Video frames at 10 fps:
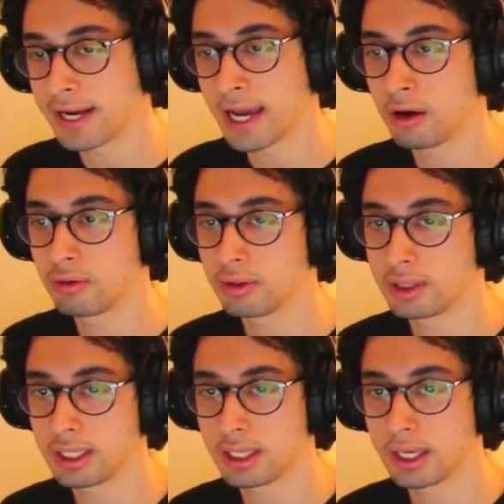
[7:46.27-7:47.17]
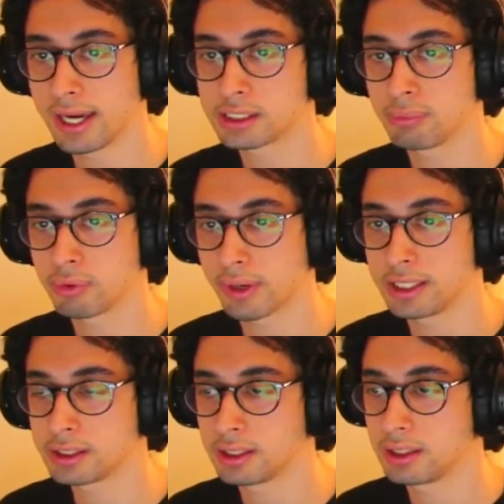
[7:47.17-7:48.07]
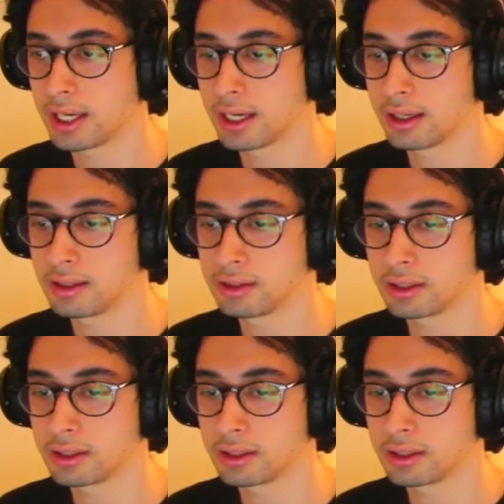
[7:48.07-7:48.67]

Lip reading: out the exploration and